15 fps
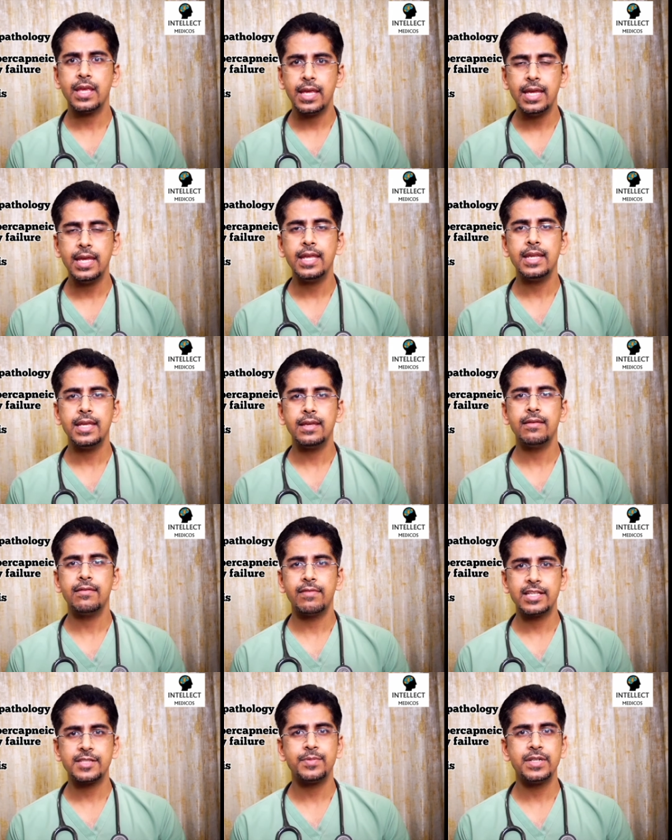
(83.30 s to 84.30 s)
any
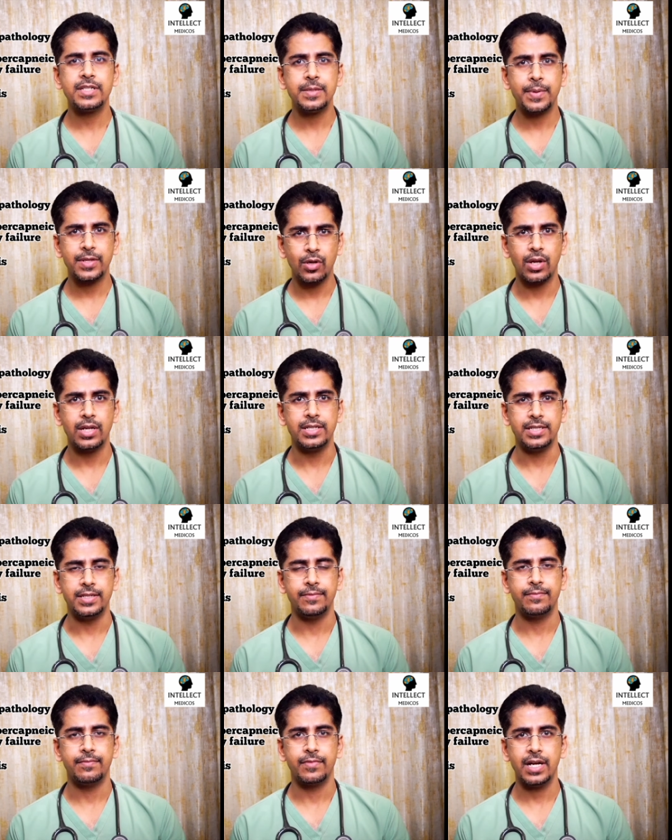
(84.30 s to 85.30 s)
respiratory pathology,
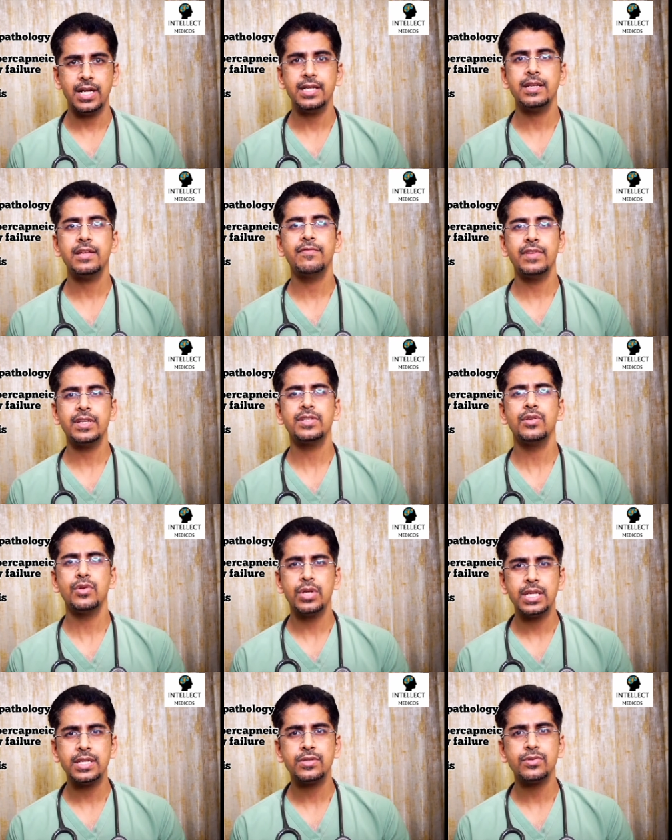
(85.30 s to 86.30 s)
right, in which you
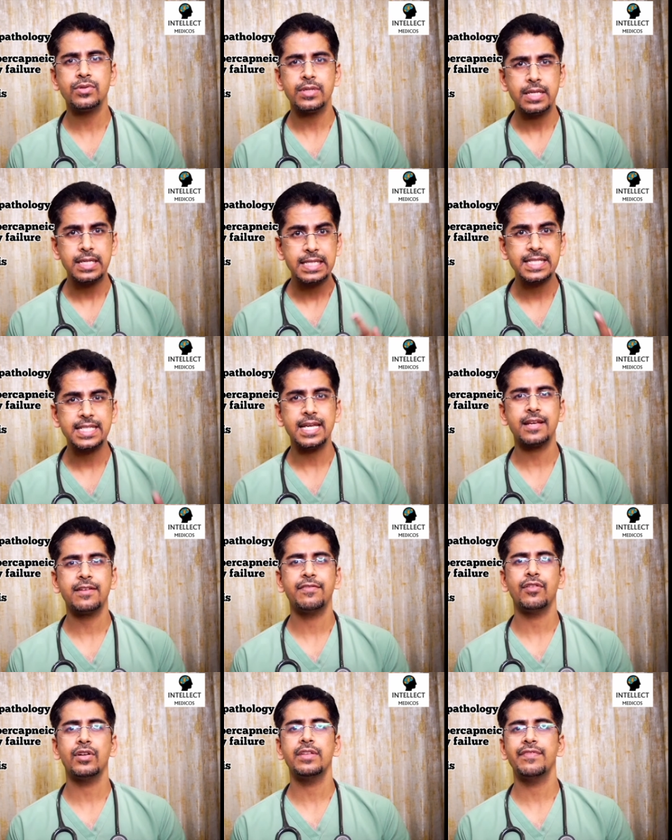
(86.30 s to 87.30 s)
need to check
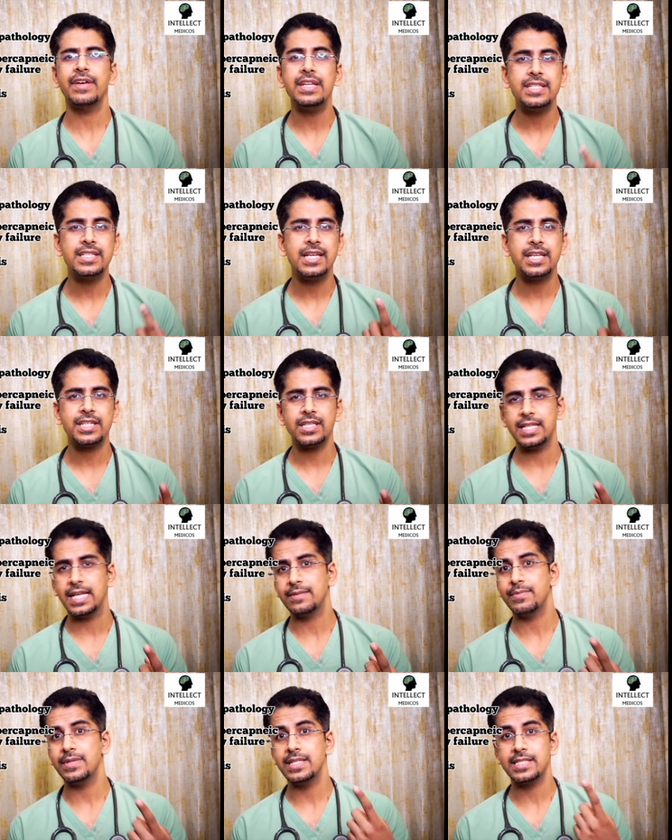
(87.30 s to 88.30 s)
for the ventilation, that
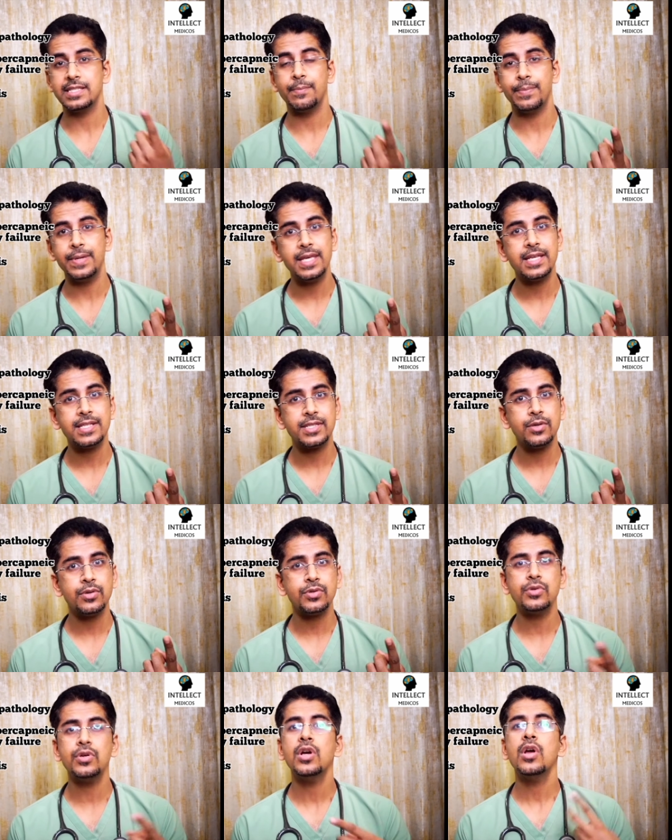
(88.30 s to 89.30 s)
means the
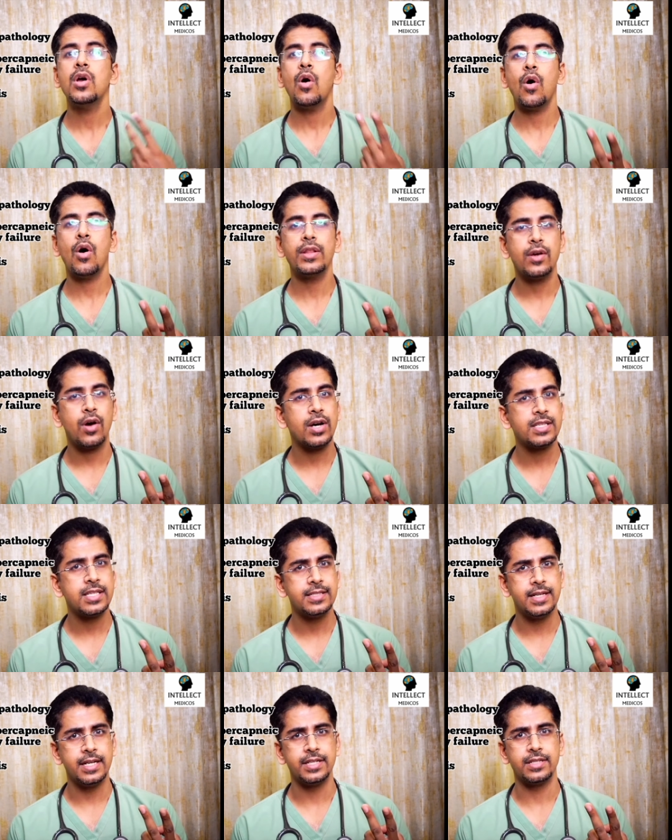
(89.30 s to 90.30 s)
PaCO2, or the
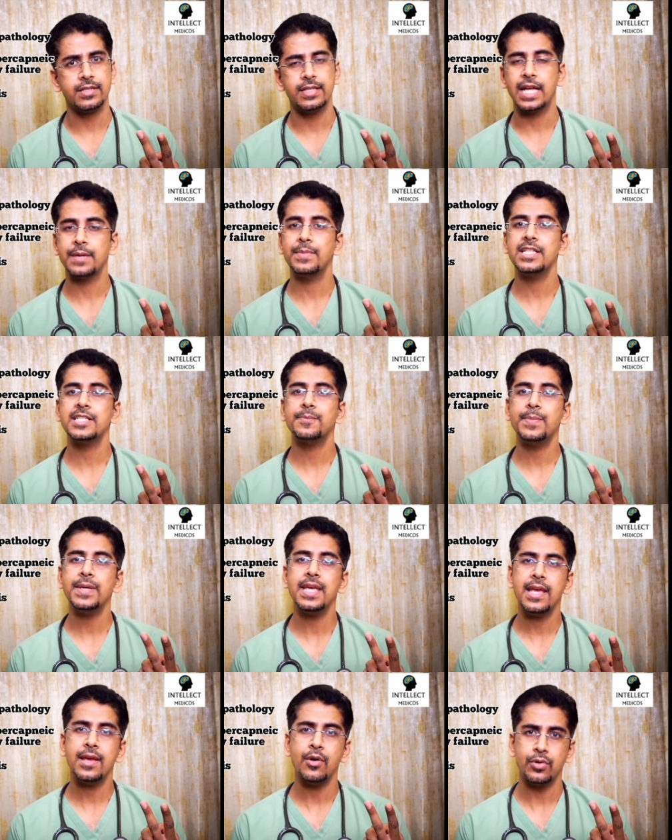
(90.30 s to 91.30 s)
oxygenation, that means
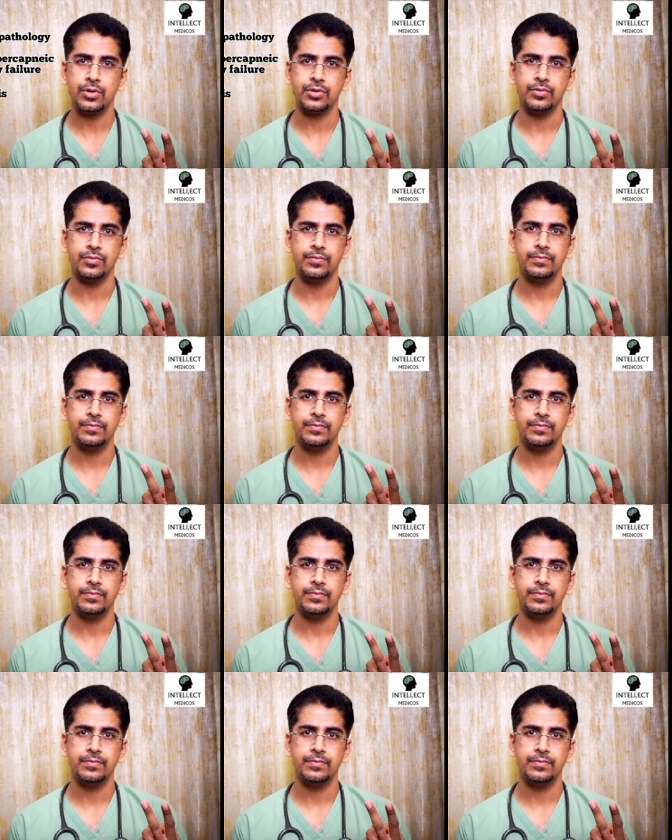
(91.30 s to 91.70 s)
PaO2.